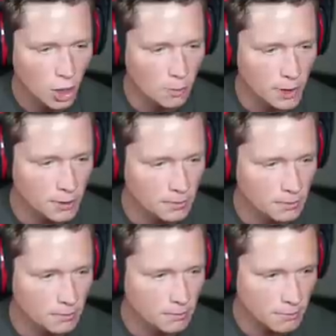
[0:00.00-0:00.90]
Open.
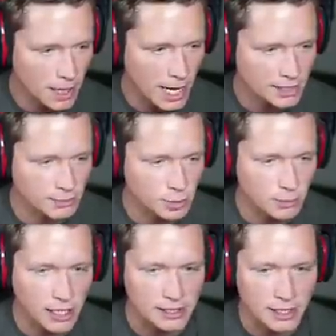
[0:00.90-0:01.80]
Had some
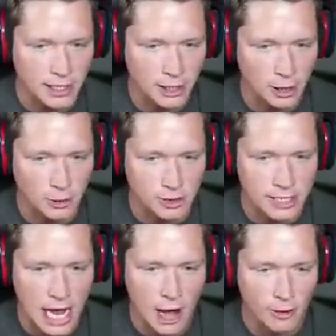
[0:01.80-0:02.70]
spacing. He closed
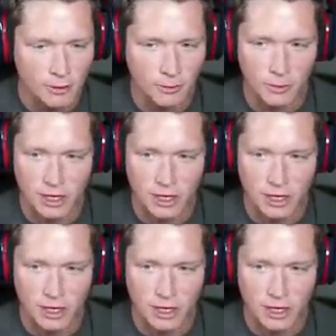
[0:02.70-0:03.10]
out. We're